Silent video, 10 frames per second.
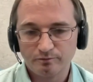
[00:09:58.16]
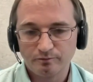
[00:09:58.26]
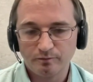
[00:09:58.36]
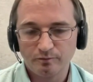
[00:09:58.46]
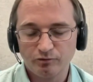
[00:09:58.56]

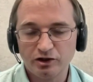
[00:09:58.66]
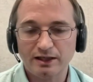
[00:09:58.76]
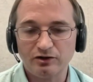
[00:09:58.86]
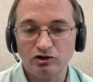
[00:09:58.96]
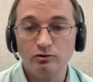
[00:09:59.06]
retain the
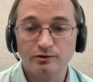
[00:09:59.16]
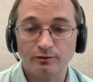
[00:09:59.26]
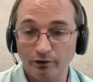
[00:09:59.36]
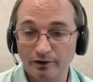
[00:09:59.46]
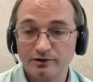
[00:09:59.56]

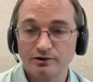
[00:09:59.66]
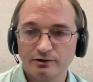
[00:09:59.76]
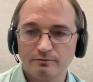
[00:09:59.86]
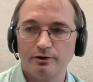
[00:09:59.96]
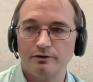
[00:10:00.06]
usefulness,
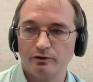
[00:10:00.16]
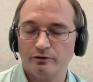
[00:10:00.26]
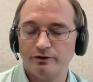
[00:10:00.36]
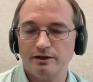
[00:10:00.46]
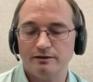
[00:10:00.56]
but not
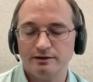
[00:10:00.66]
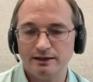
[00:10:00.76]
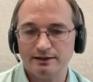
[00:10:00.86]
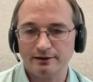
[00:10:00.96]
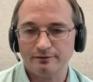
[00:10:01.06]
the
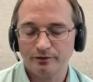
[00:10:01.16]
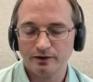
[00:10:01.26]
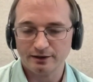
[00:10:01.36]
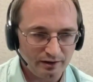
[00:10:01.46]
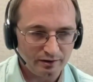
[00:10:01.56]
detail.
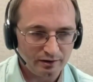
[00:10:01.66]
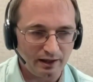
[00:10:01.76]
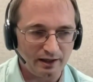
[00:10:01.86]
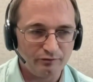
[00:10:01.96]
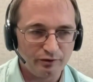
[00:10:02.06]
Yeah,
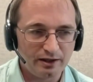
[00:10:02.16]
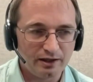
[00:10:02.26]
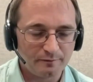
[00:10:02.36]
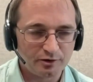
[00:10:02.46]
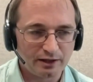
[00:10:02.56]
it really
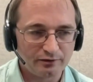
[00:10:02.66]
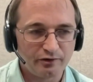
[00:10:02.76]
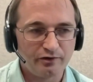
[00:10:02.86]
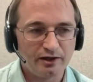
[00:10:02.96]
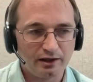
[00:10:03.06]
comes down to
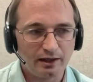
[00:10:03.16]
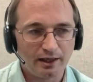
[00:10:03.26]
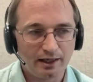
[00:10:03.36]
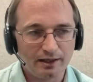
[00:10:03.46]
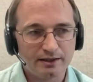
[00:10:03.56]
thinking ahead